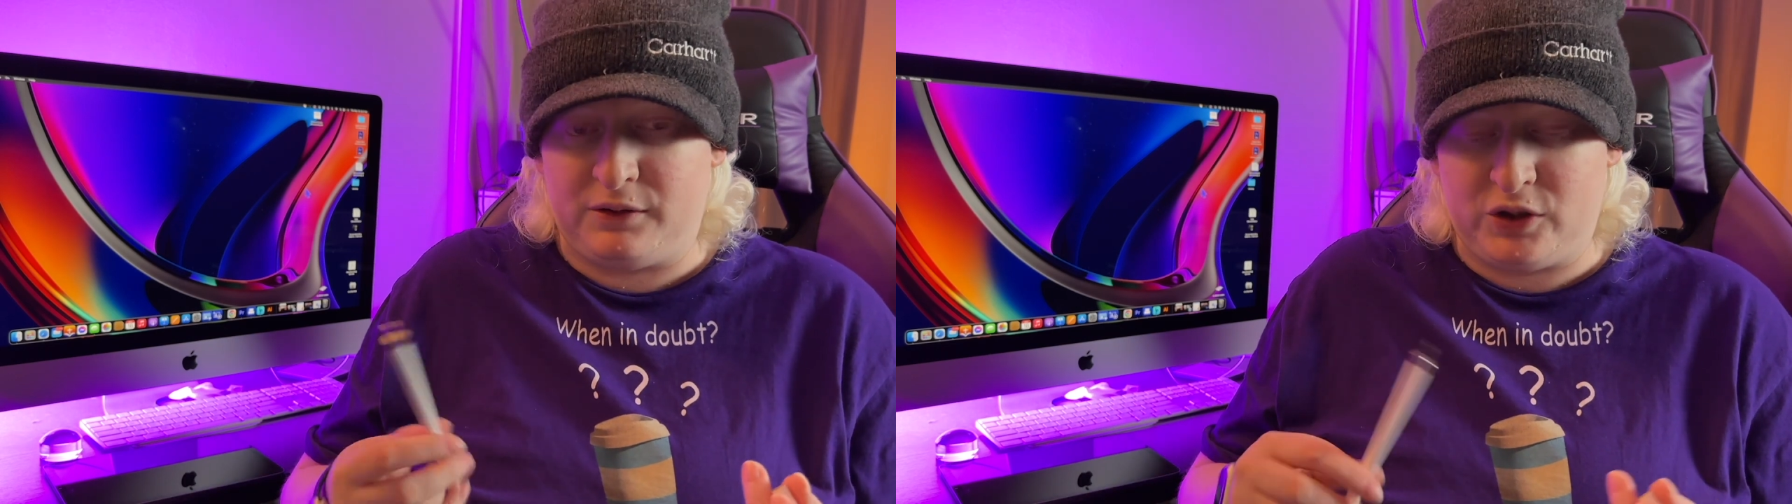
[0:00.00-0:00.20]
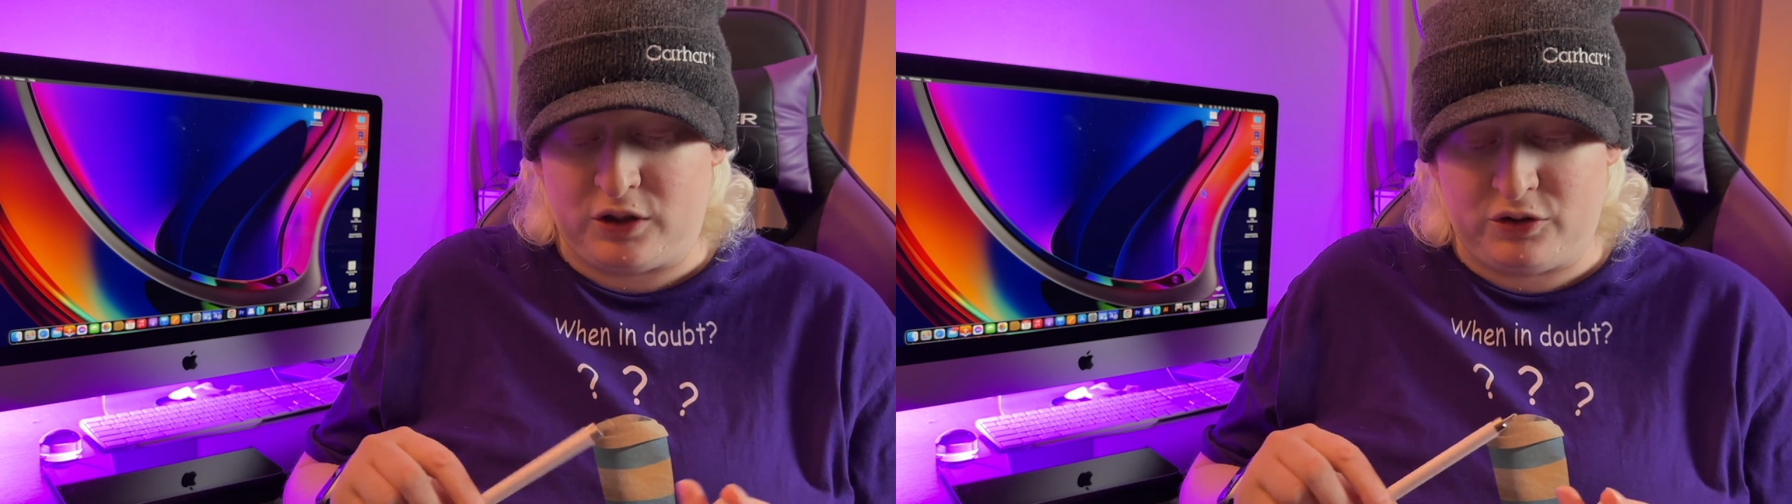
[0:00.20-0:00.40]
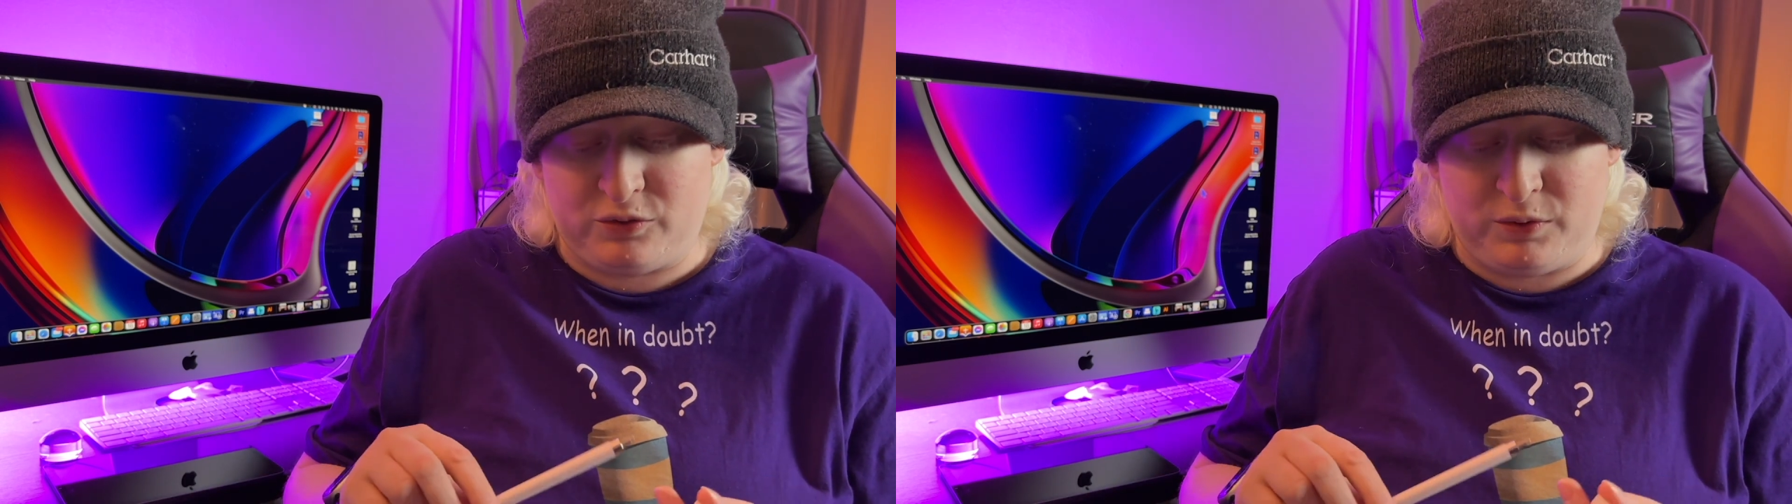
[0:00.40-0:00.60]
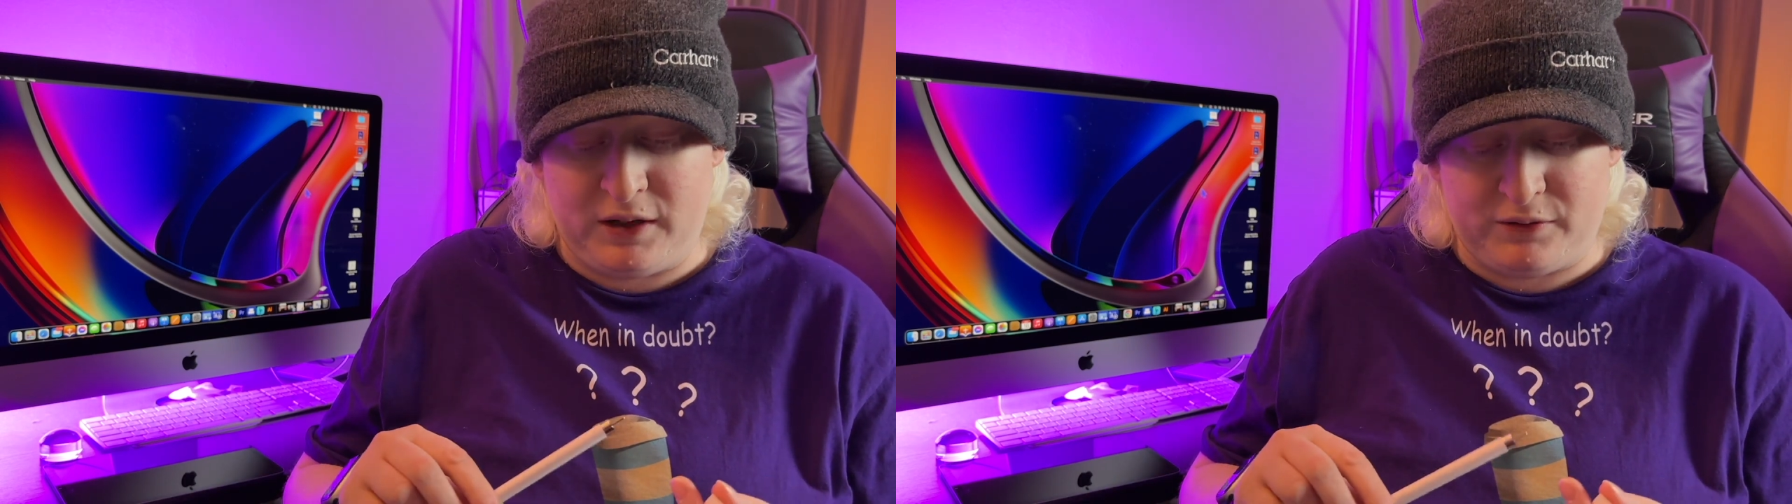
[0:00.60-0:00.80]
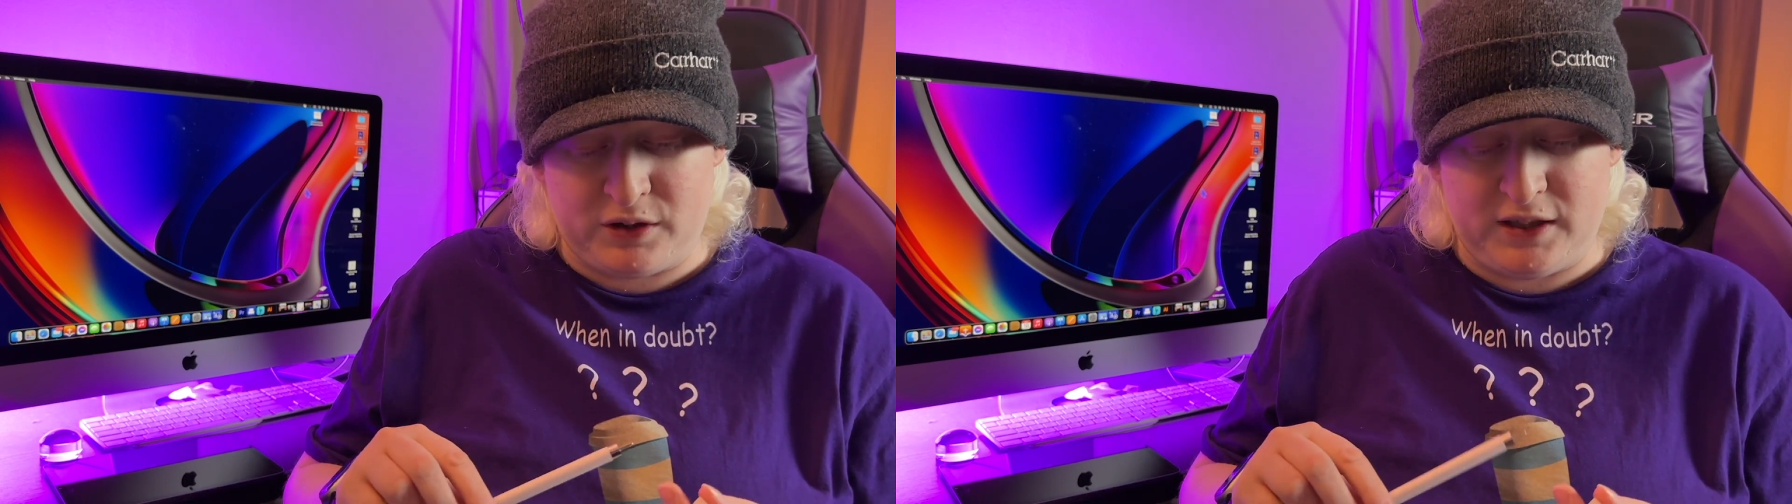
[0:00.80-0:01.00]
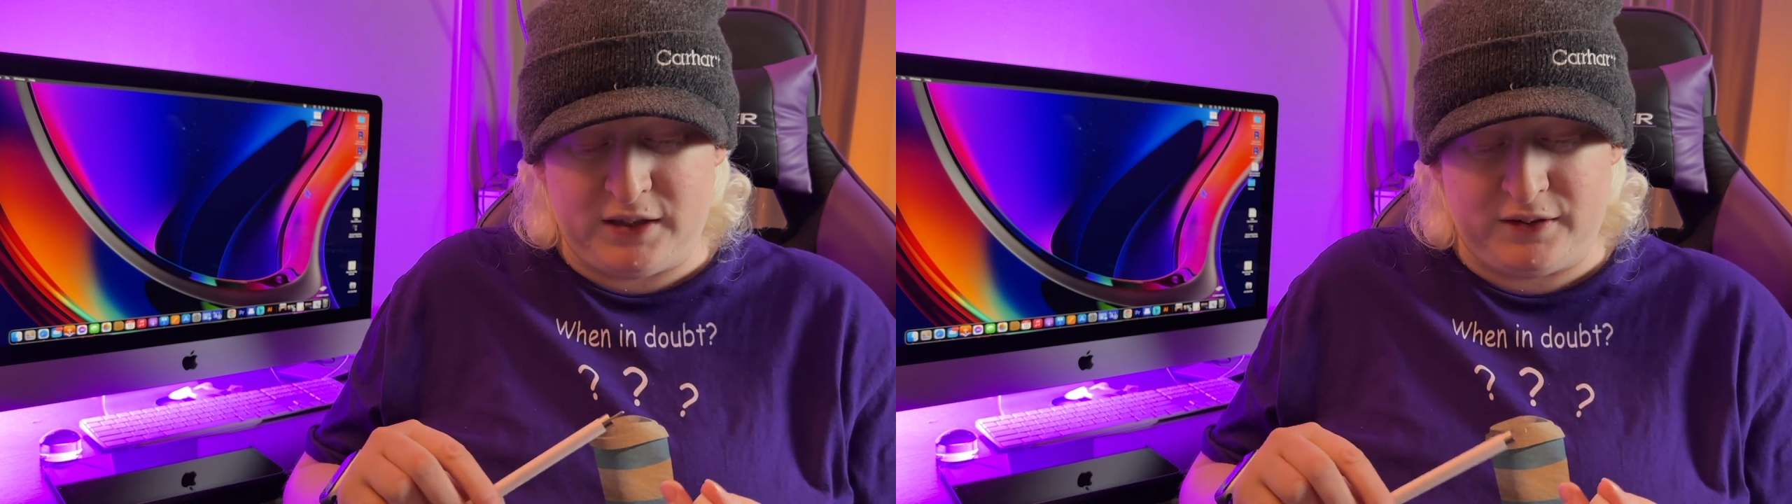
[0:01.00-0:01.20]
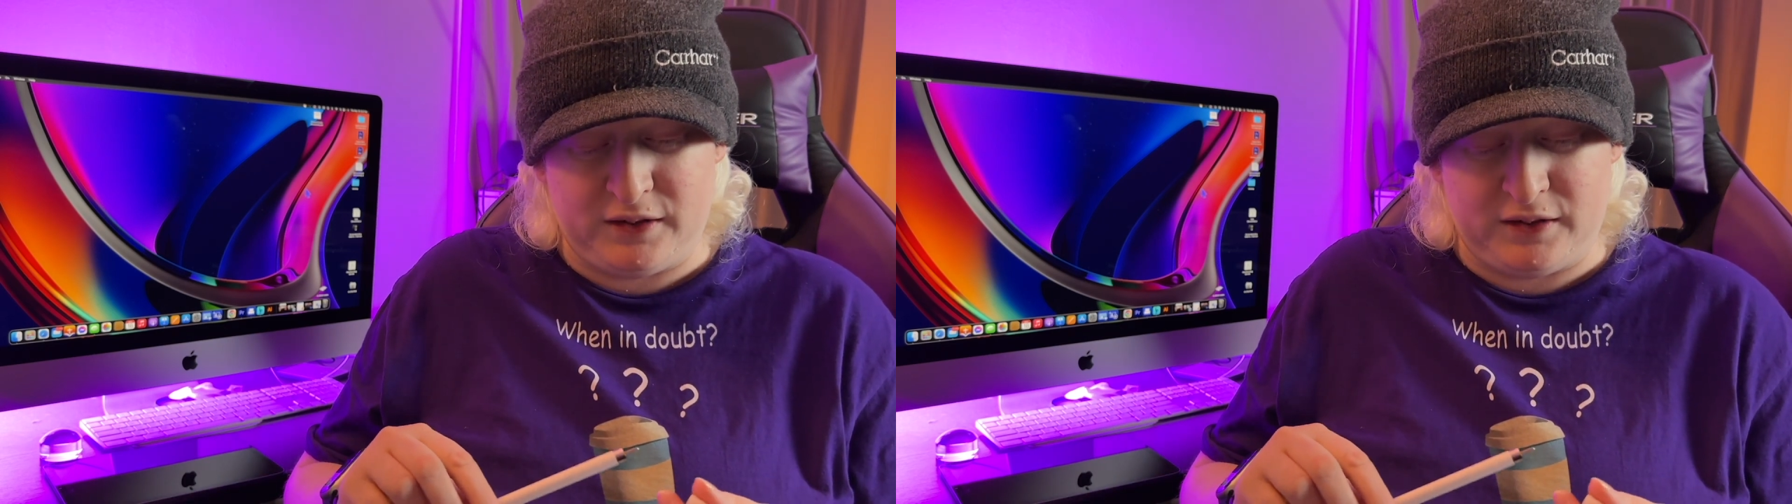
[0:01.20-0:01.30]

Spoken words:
charge or whatever it is.